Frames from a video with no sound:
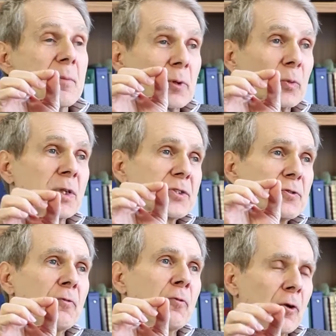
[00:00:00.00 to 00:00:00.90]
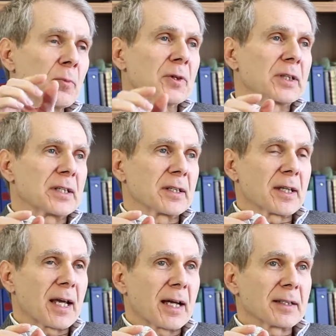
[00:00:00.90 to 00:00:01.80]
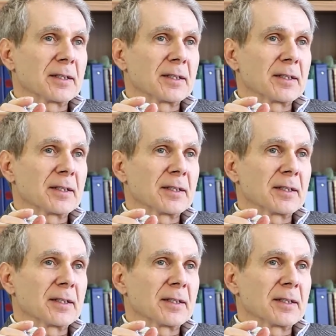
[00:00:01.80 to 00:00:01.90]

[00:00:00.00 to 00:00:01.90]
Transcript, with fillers: But once you formulated that,